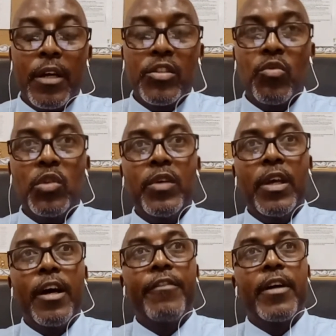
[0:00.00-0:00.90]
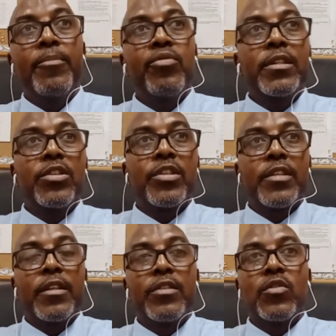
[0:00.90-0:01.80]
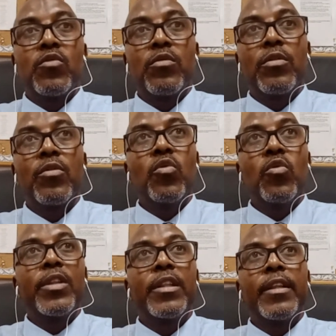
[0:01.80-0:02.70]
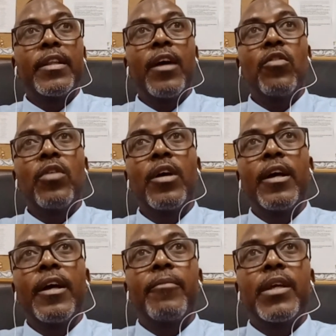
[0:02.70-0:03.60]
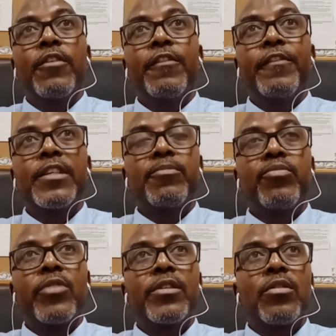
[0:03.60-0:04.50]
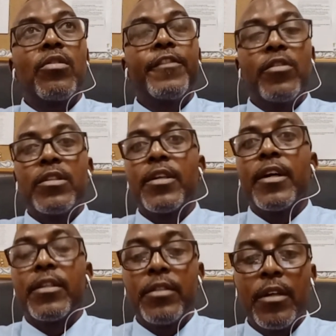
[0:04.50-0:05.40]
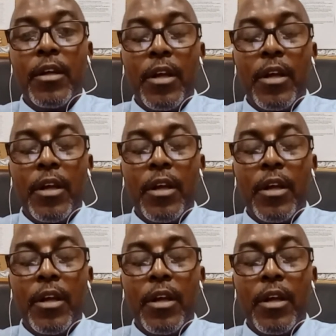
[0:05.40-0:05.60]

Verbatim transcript: And so what we have are point teachers at the school who would now be the first points of contact